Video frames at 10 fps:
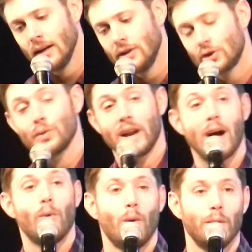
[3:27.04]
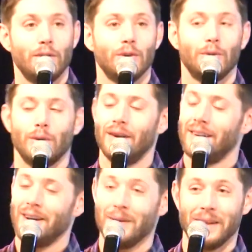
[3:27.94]
So now what we do,
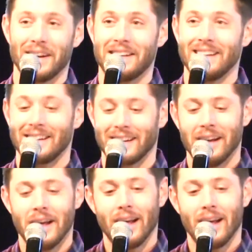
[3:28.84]
I'm not kidding.